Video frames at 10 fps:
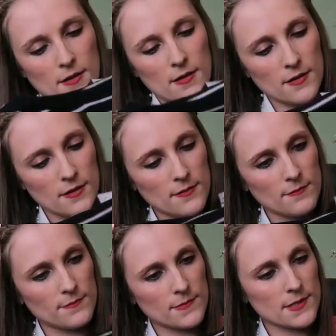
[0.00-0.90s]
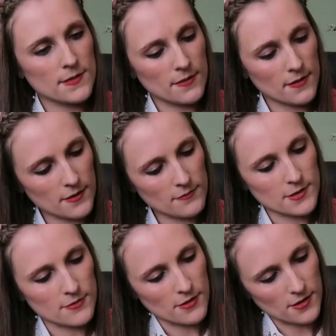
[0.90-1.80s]
So yeah, that
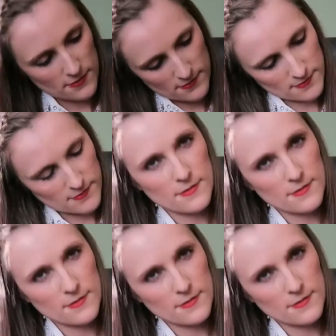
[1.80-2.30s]
was great.